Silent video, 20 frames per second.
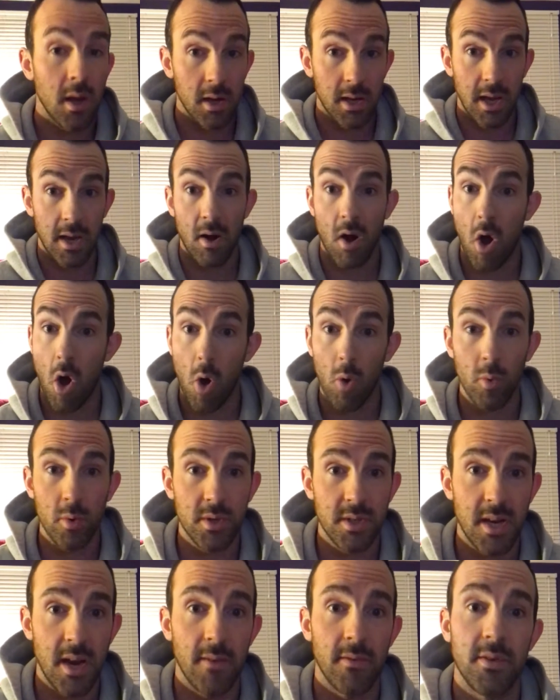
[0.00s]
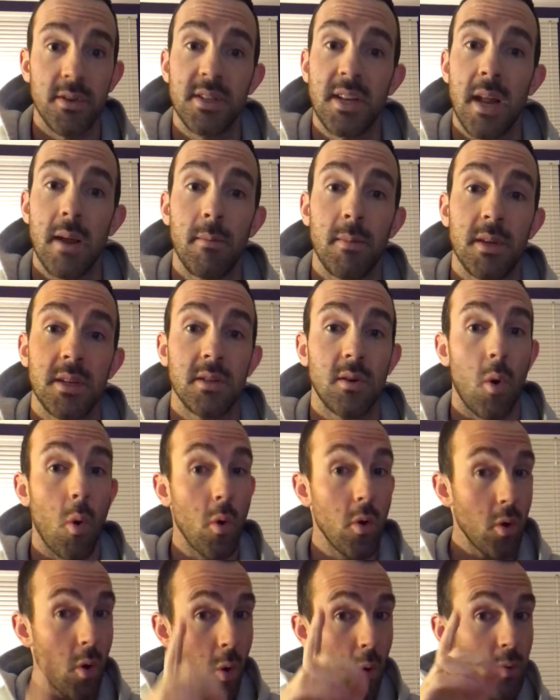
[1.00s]
again, always never statements
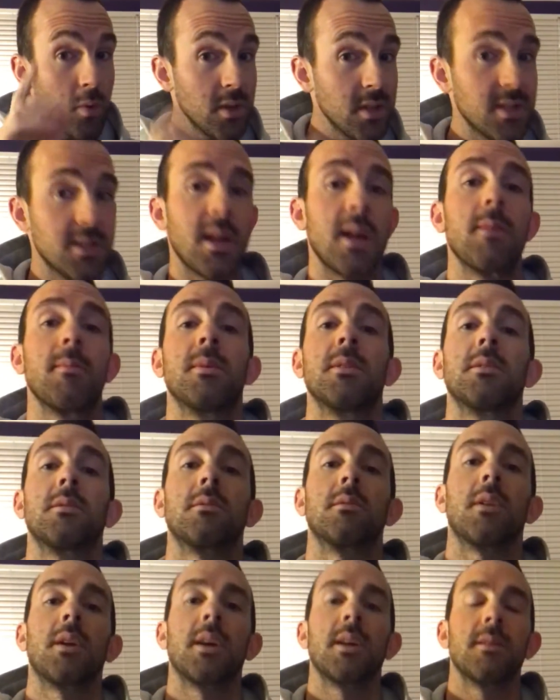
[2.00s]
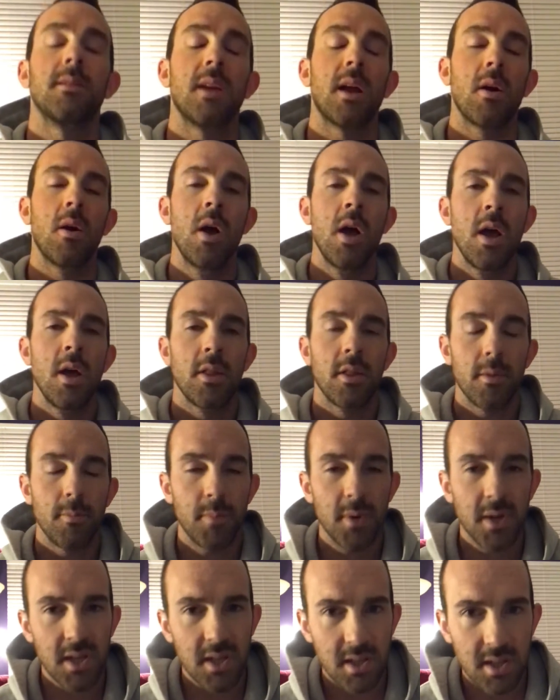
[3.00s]
or only statements, right? Now, the
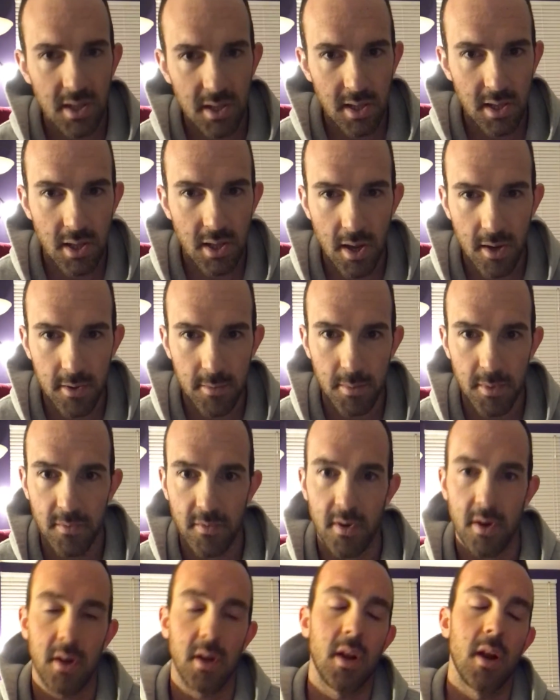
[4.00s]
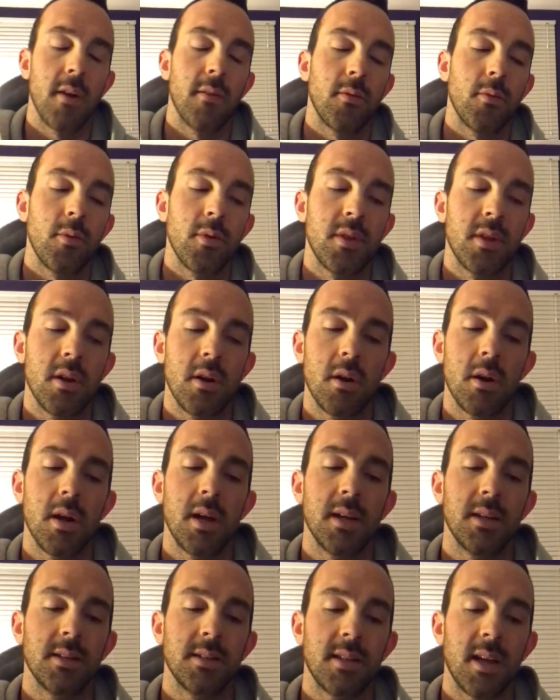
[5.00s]
big thing that you have to be very careful with here
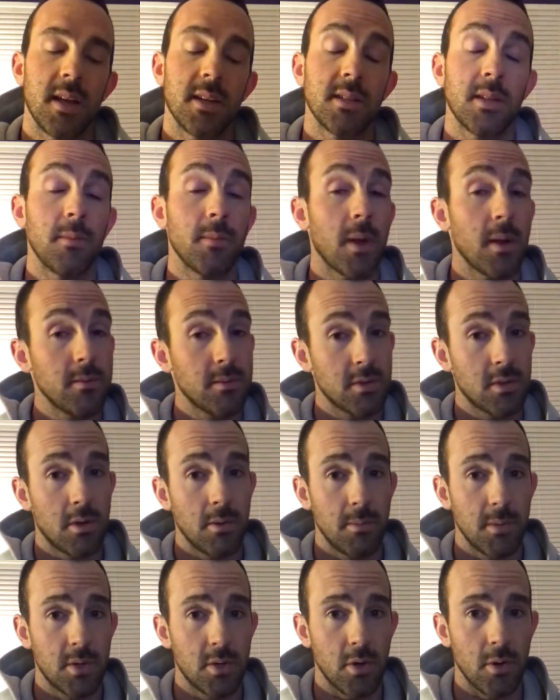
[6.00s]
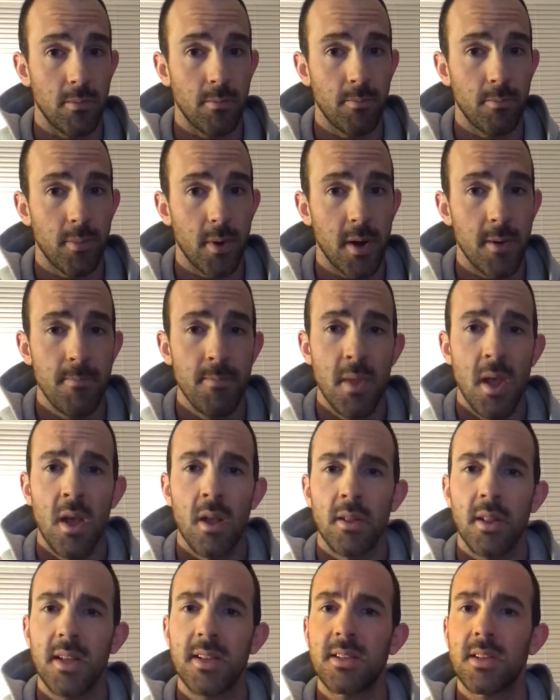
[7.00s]
is that sometimes this could be true, but
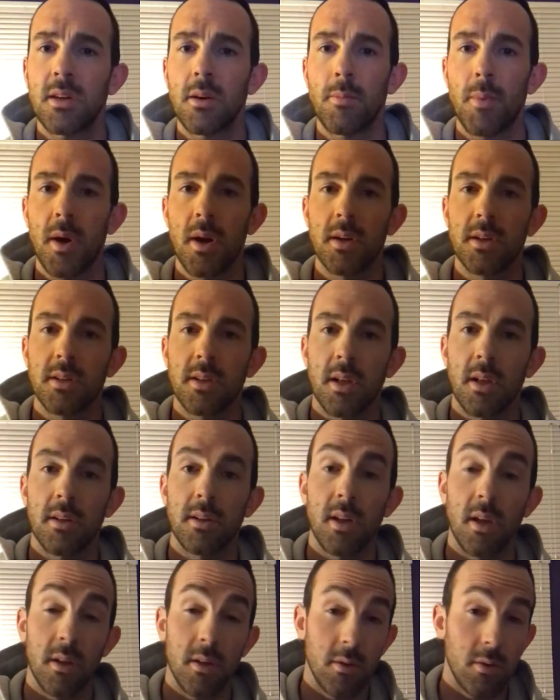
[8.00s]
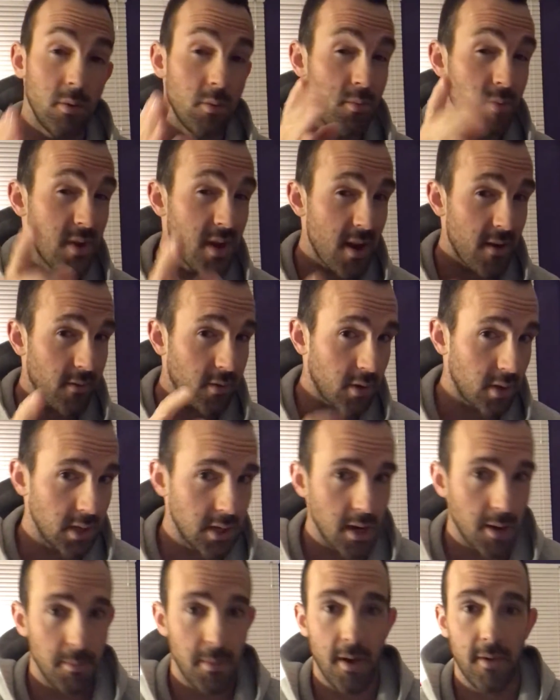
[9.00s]
let's say your parents tell you never
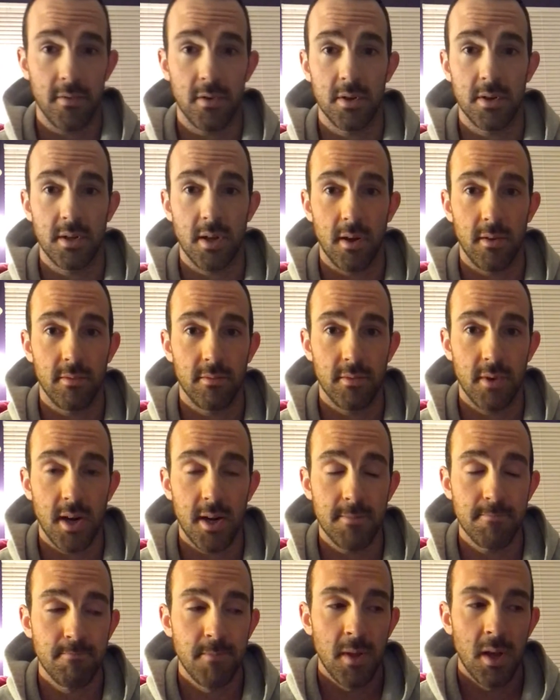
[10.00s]
clean up after yourself, right?